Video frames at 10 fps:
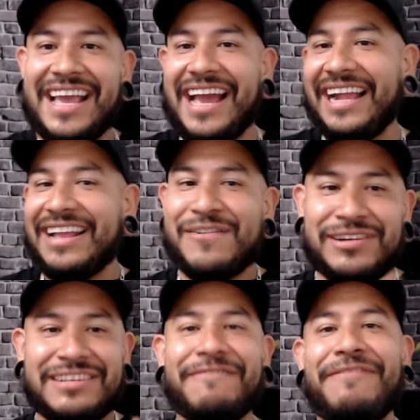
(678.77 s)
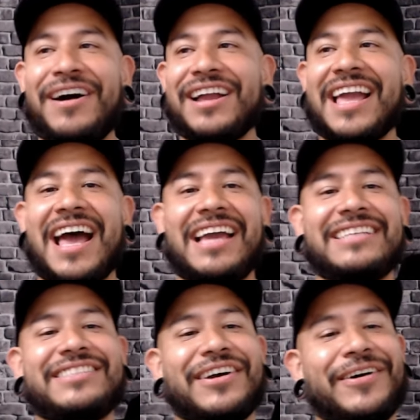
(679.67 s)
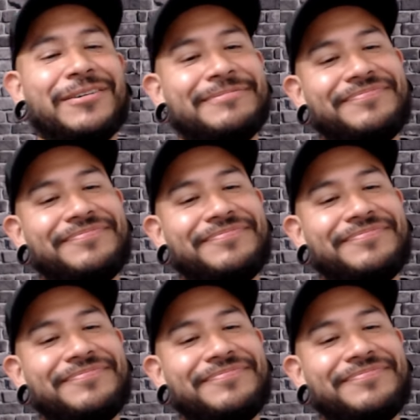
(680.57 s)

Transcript: and it wasn't fun, guys. So